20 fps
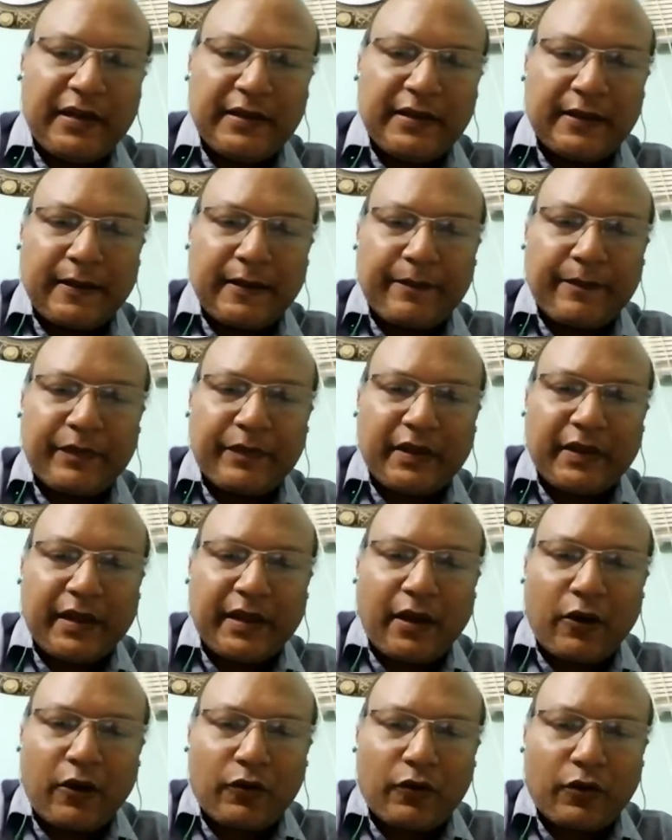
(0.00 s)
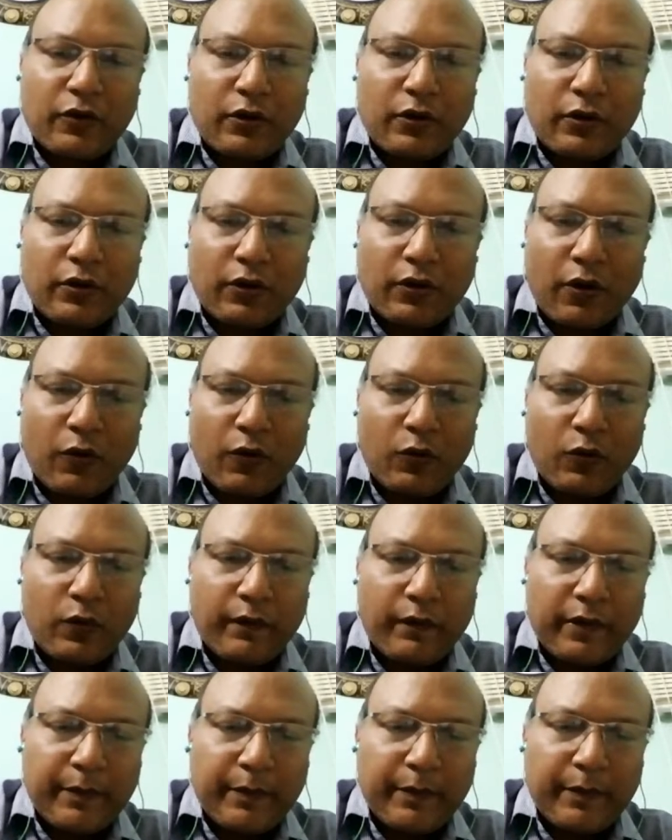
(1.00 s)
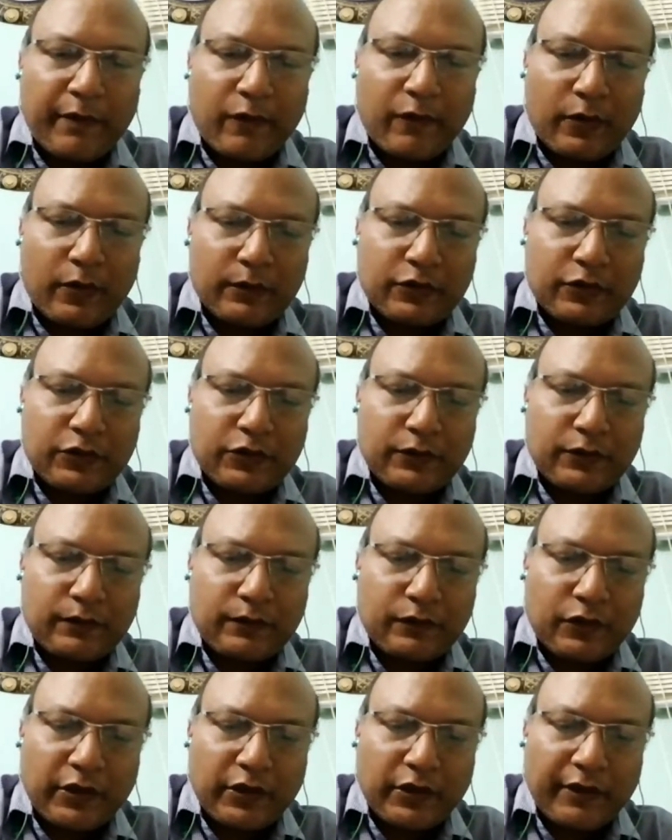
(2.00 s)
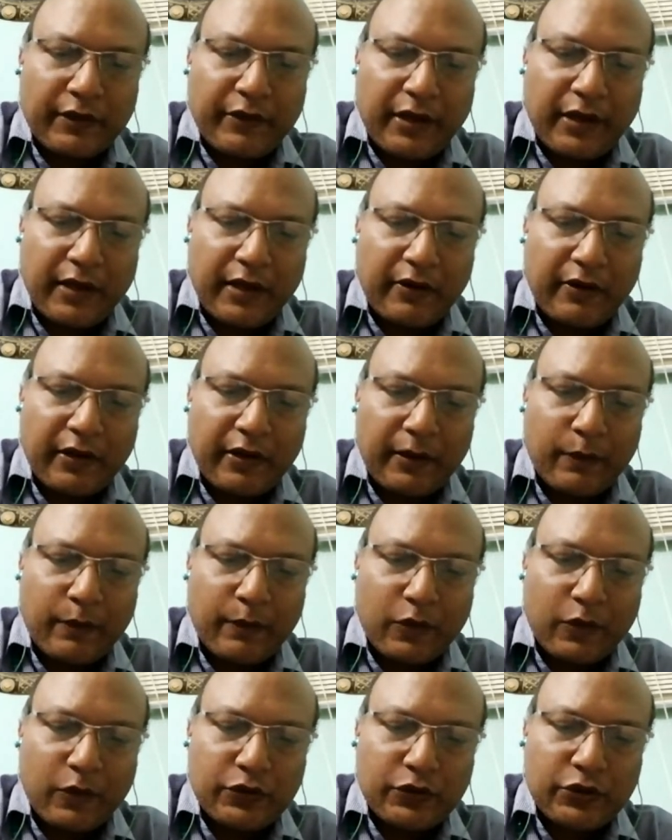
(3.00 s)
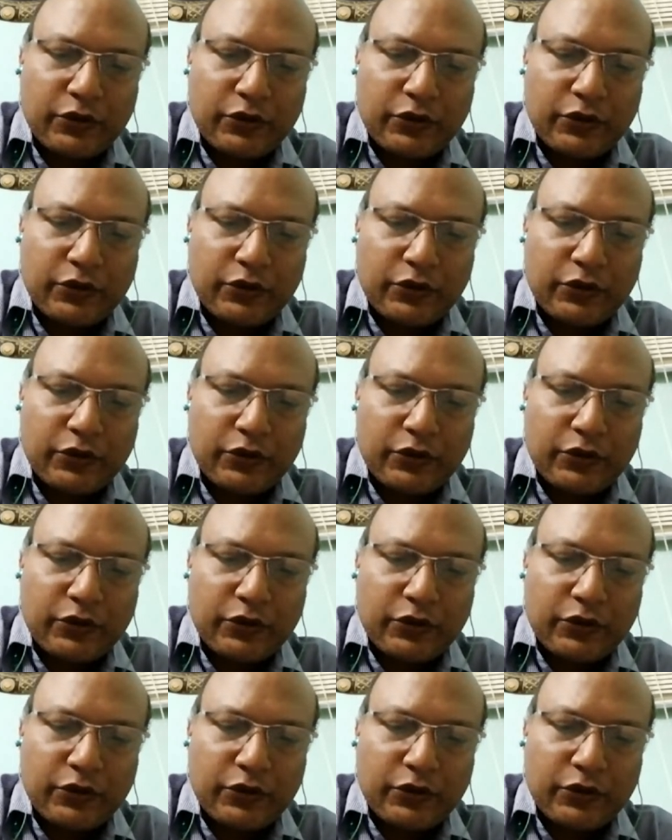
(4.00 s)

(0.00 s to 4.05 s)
the electron cloud will be okay. We have here a positive charge.